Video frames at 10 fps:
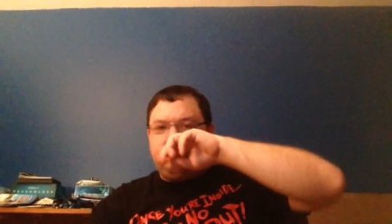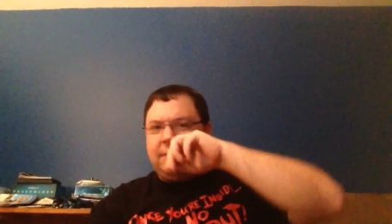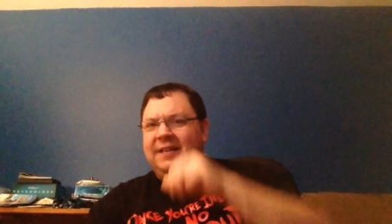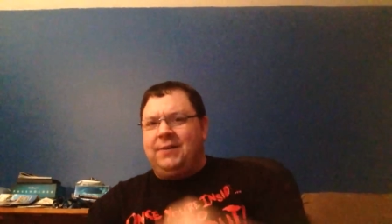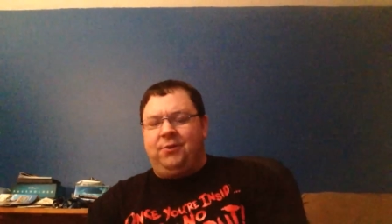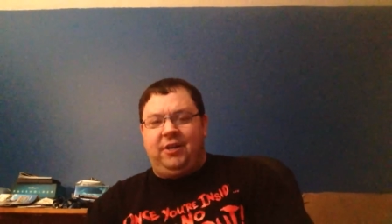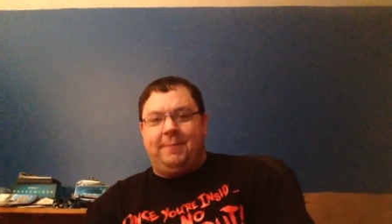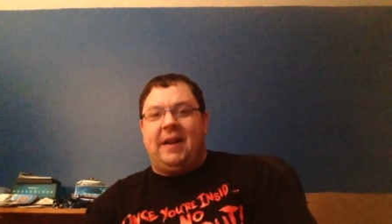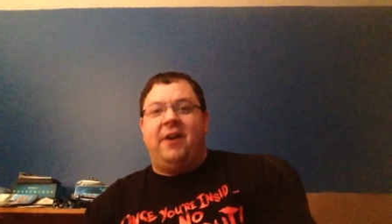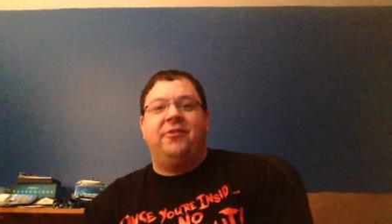I think you were looking
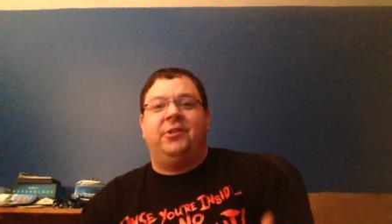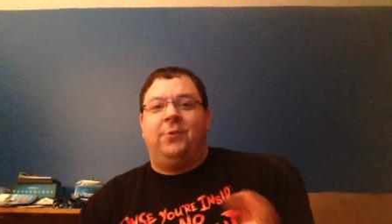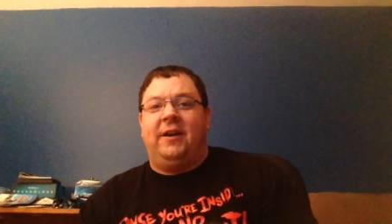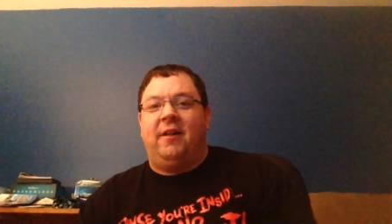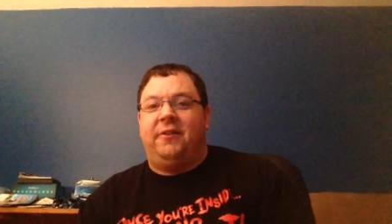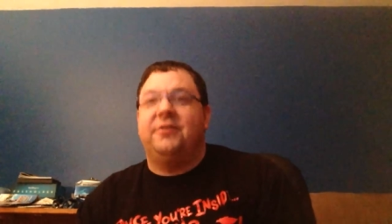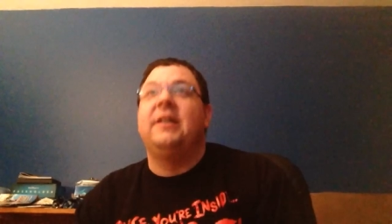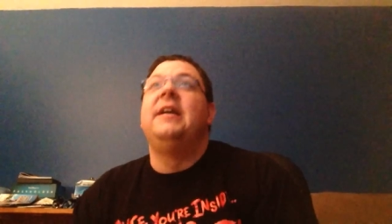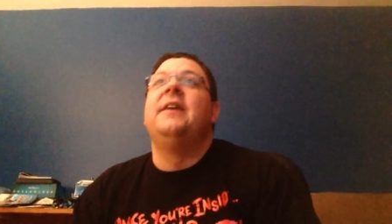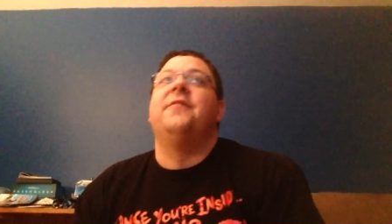about $120
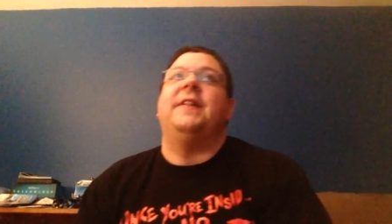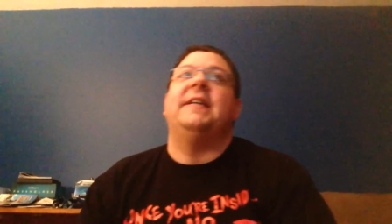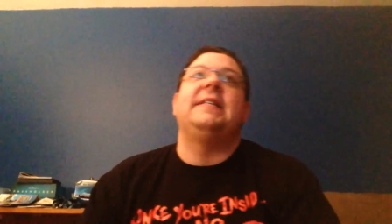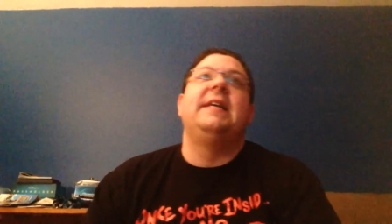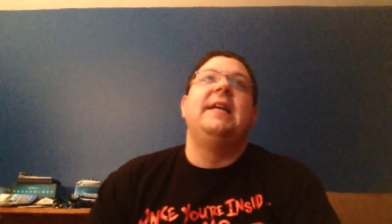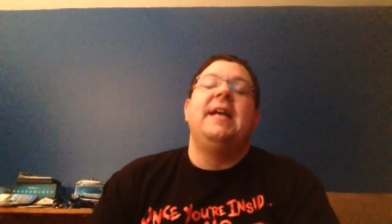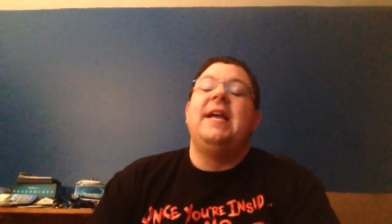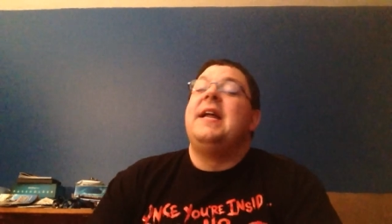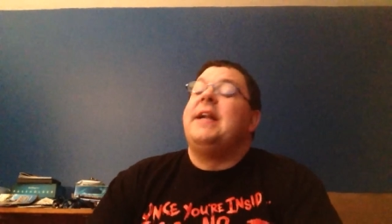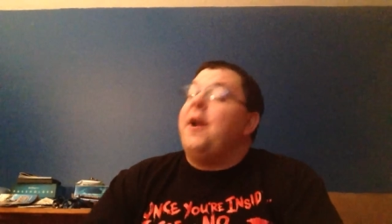for this.
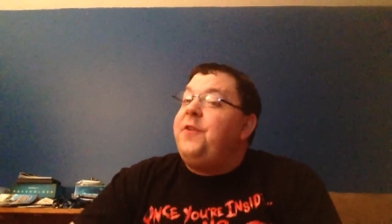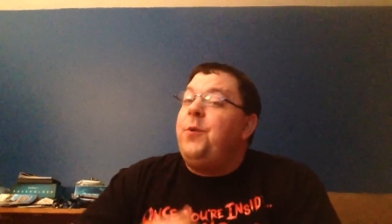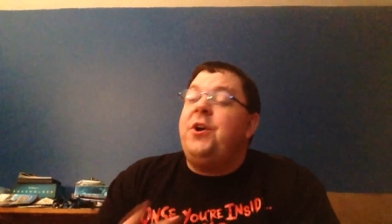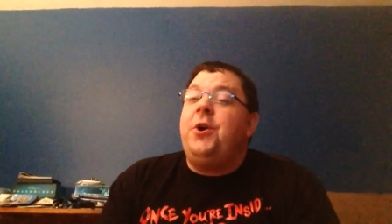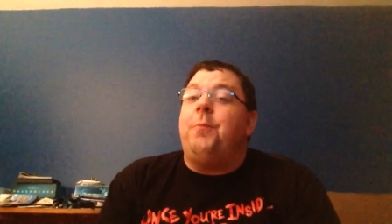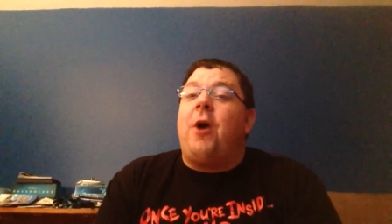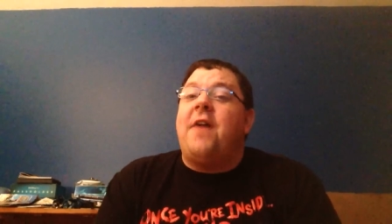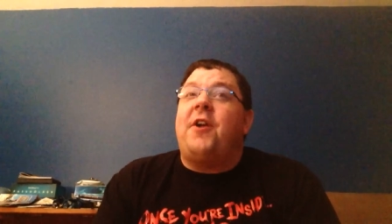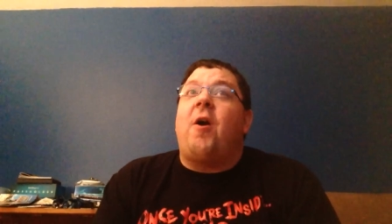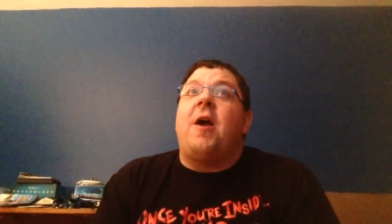Now, if you want to do a
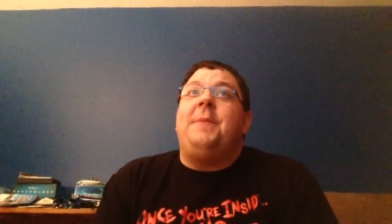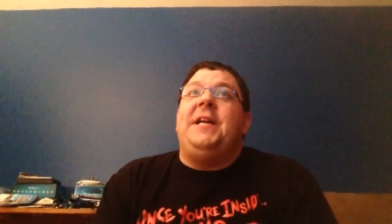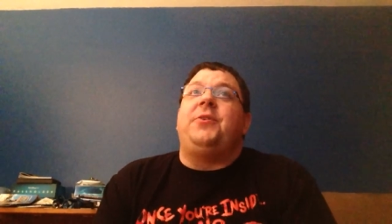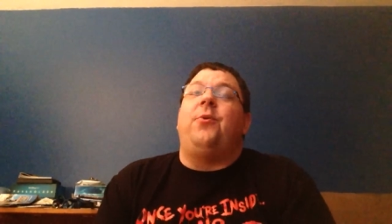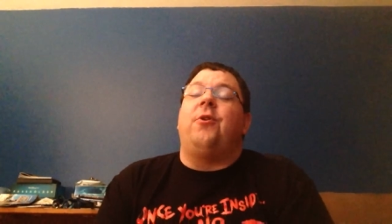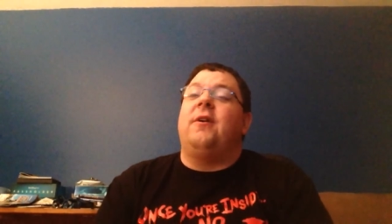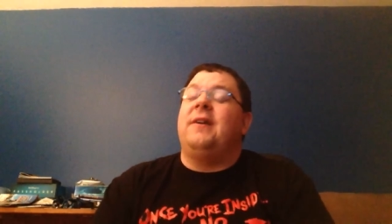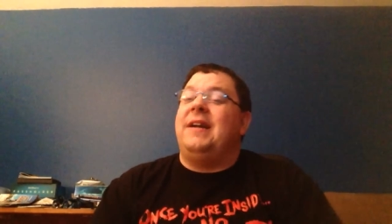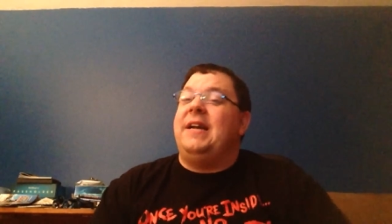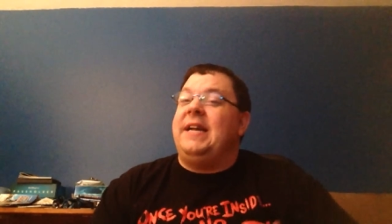private RIP
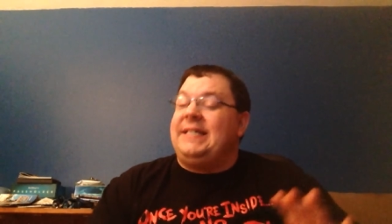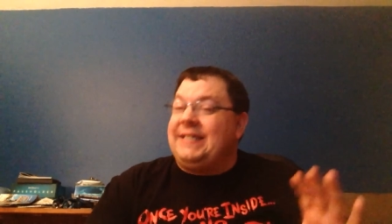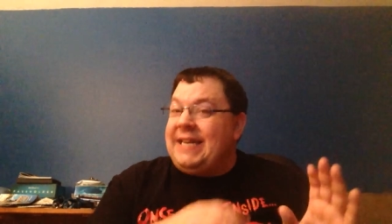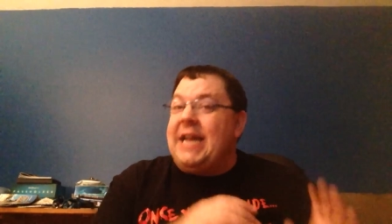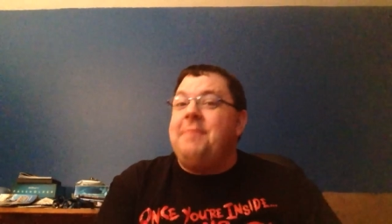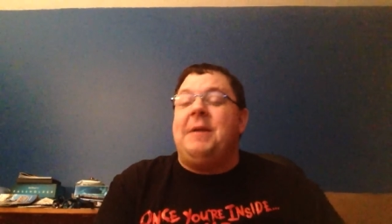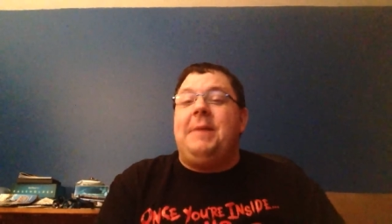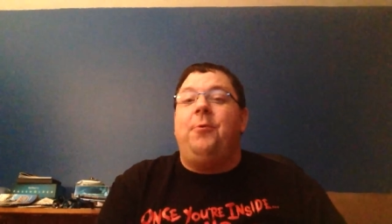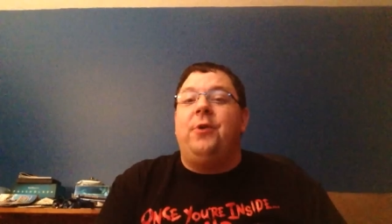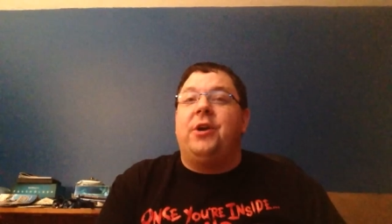tour, it's 10
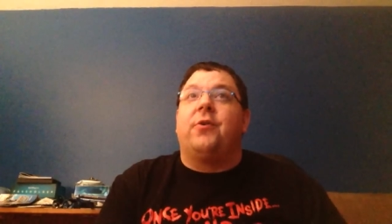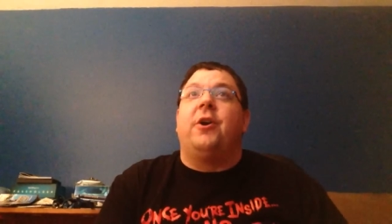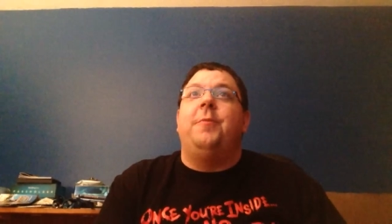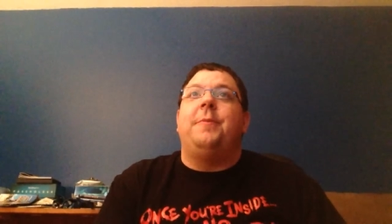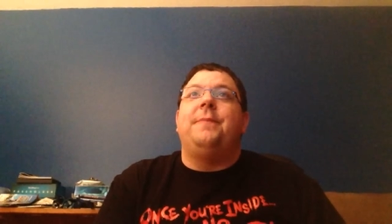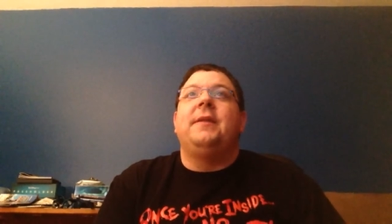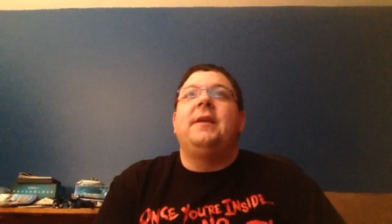people in a group.